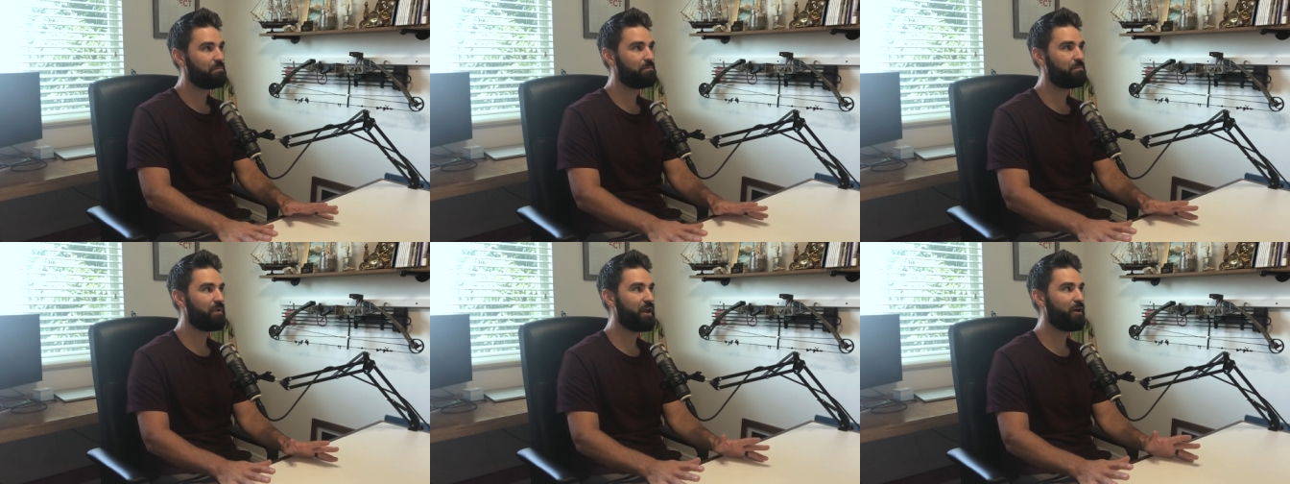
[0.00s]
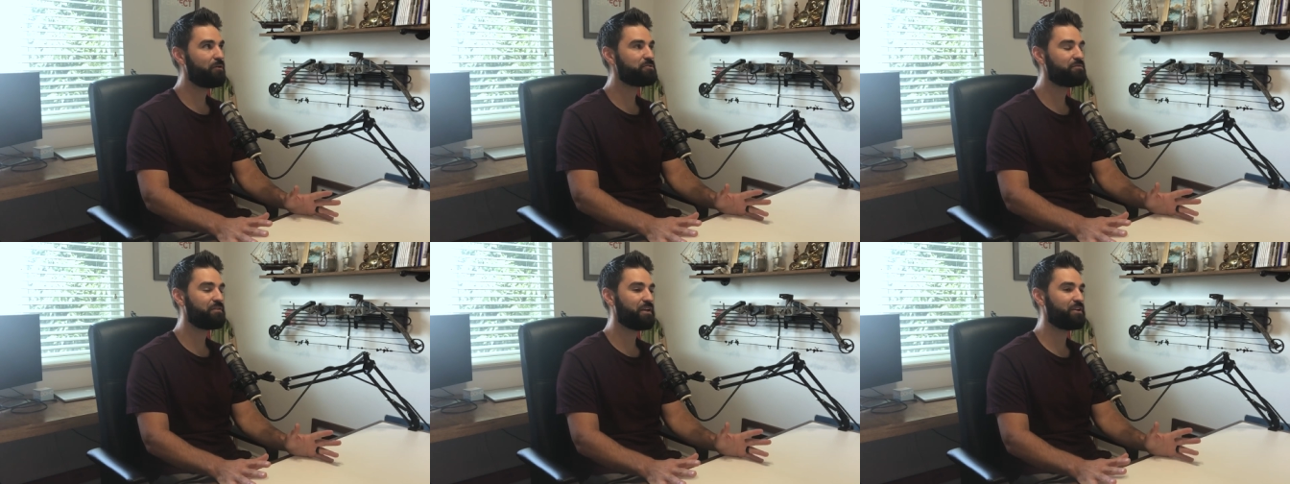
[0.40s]
but I also
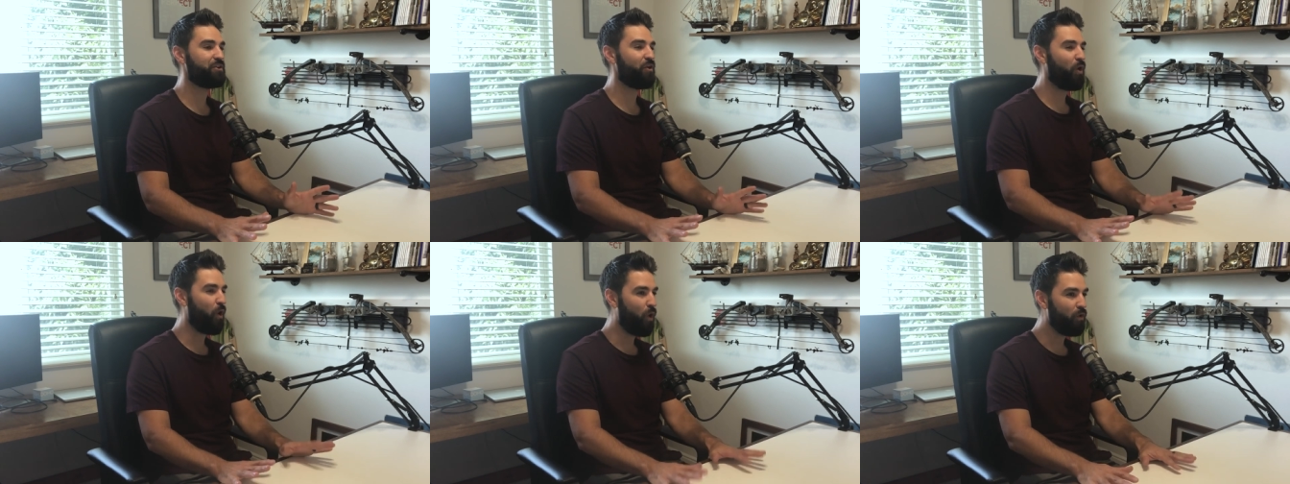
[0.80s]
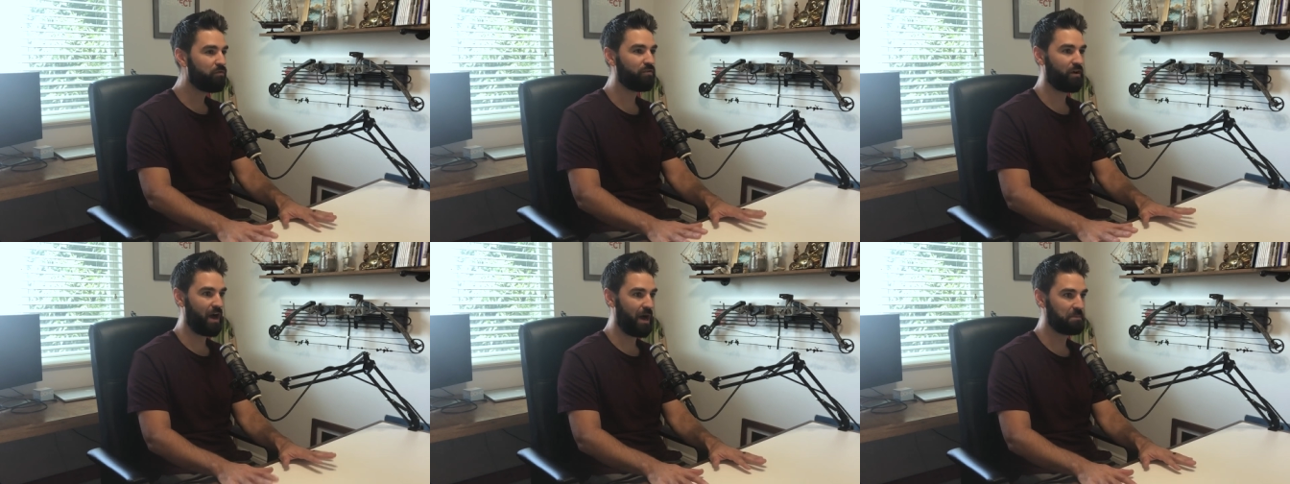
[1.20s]
feel like you're over
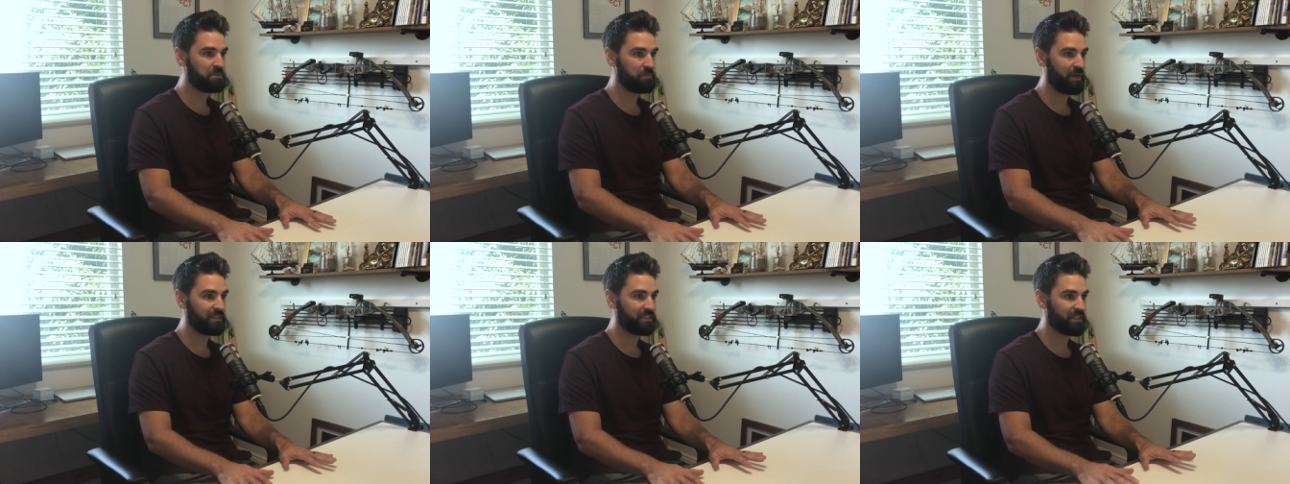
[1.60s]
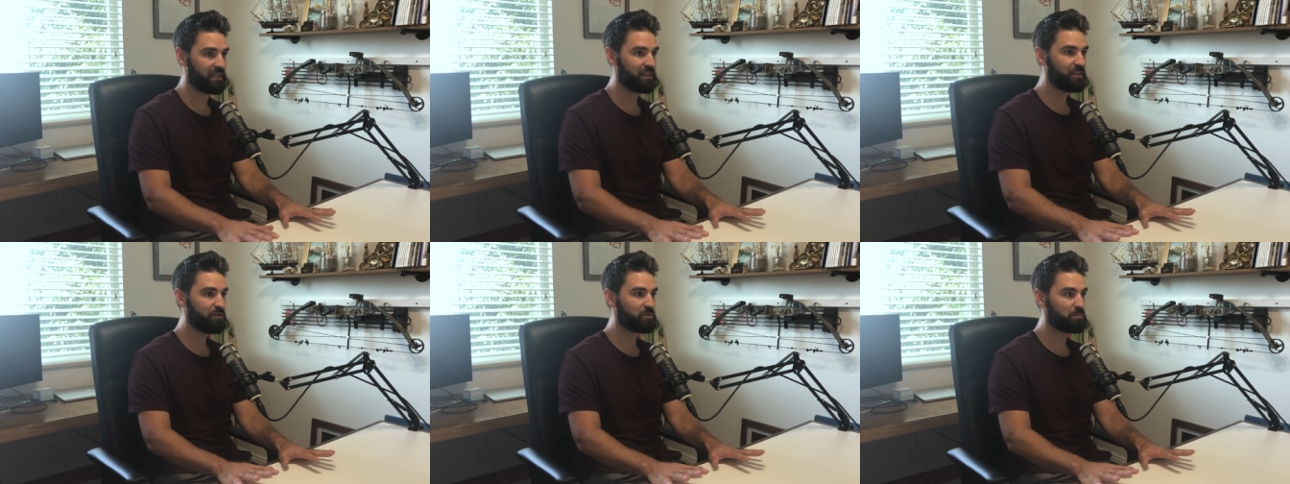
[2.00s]
optimizing. I
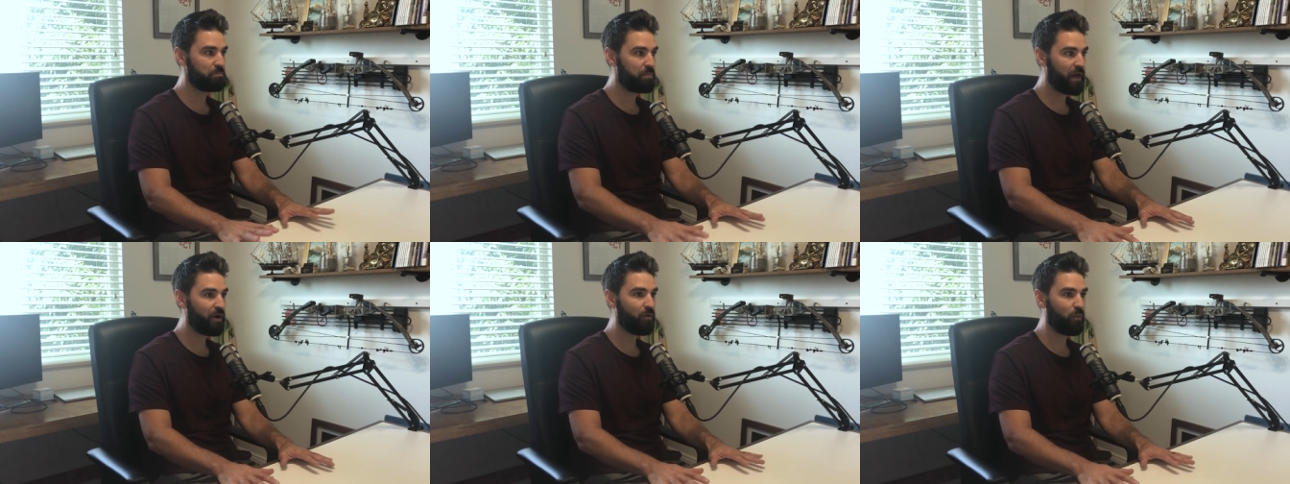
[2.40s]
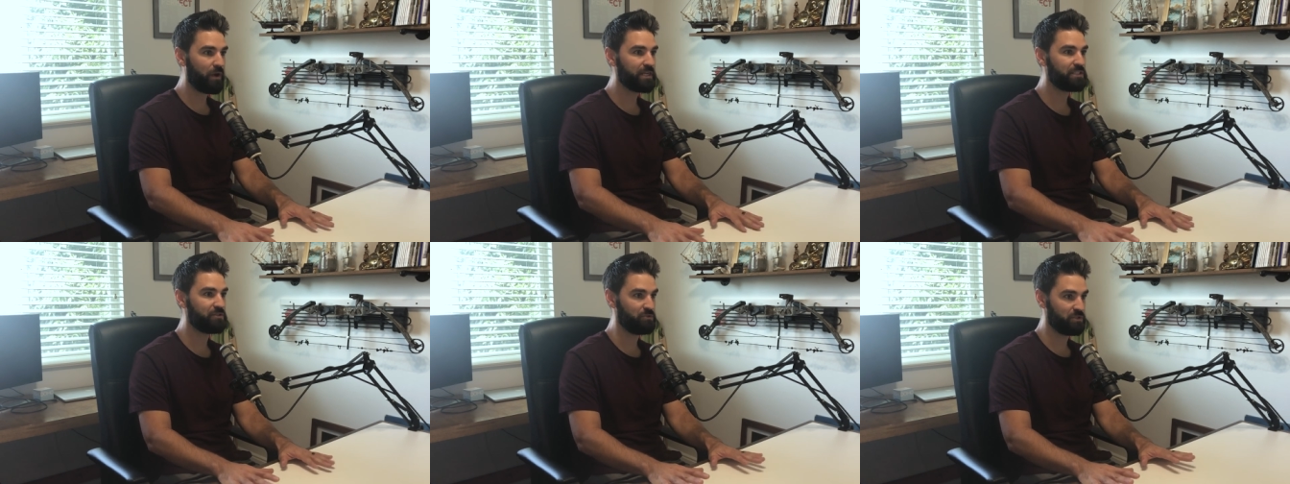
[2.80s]
think there's better
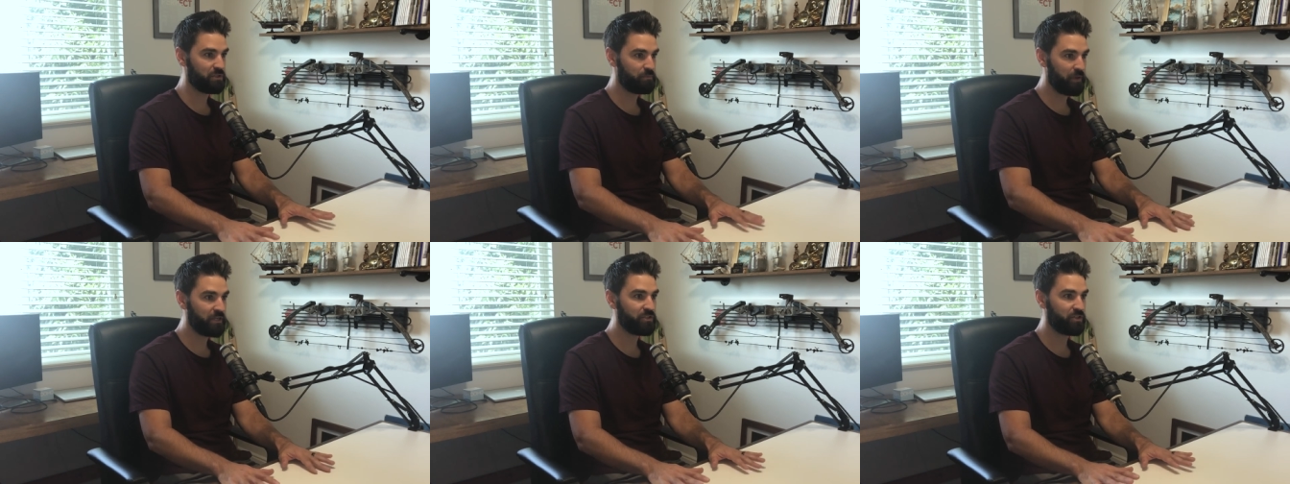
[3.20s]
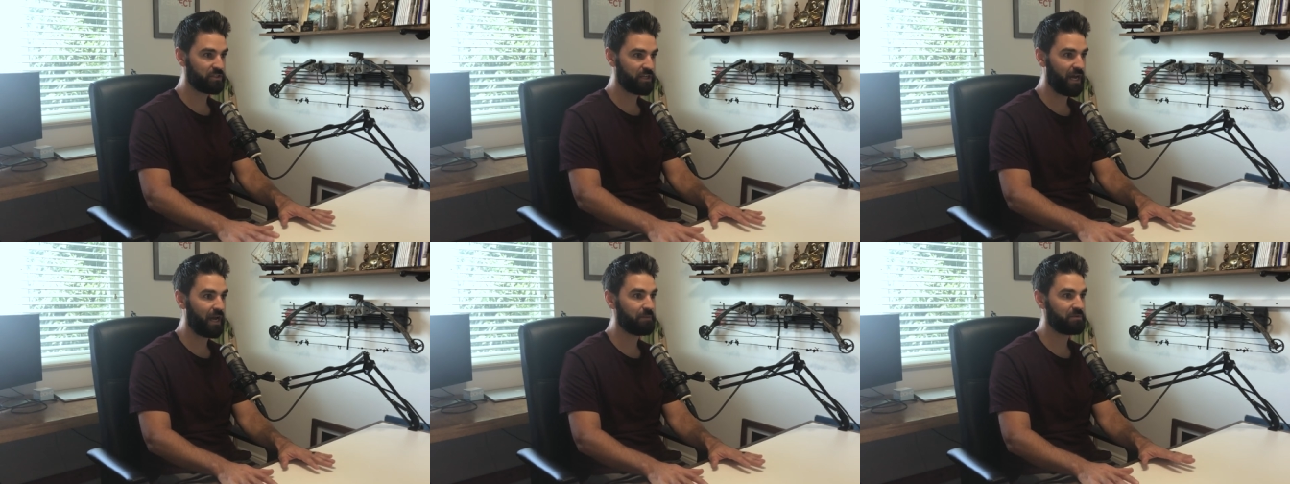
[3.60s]
ways to spend your
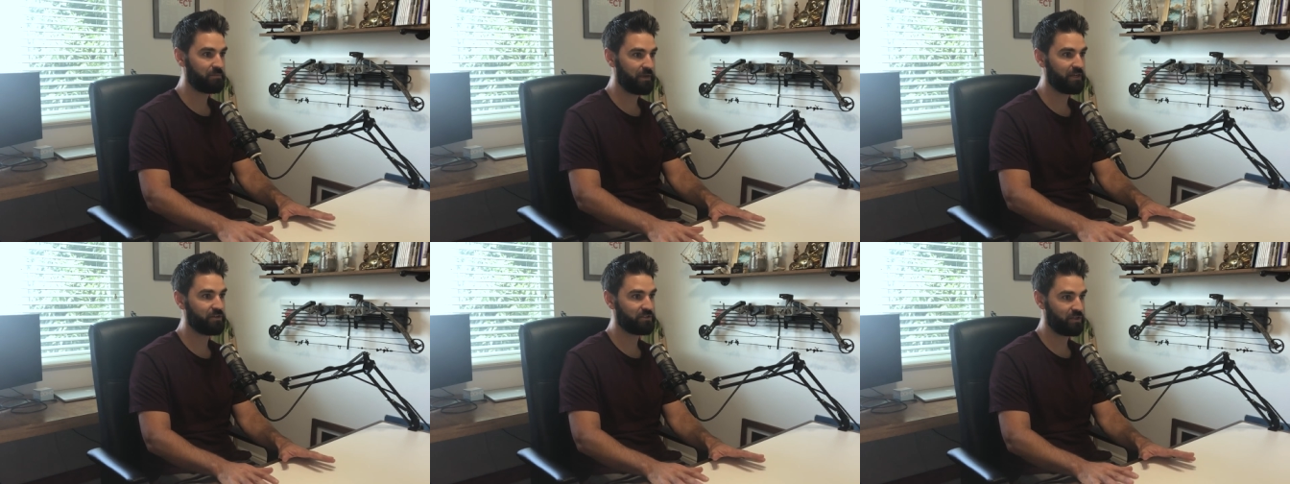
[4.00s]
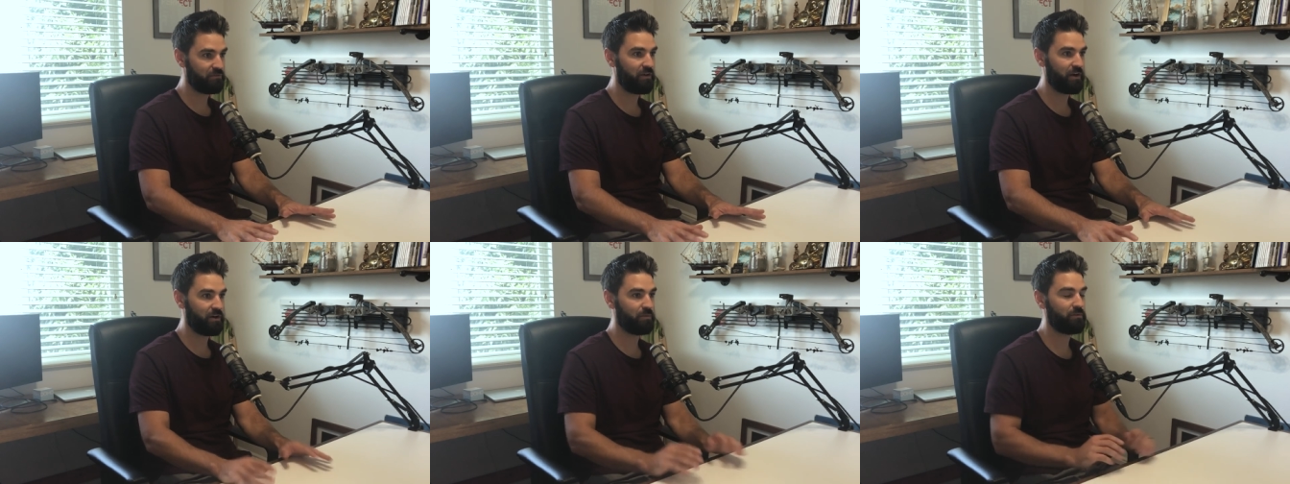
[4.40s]
time to make yourself
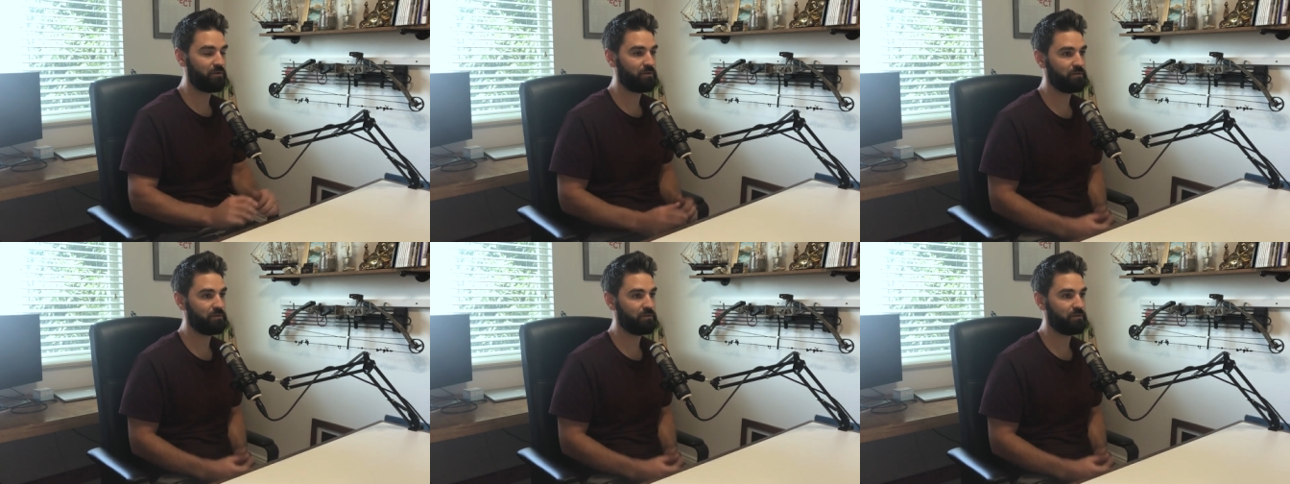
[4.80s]
hireable.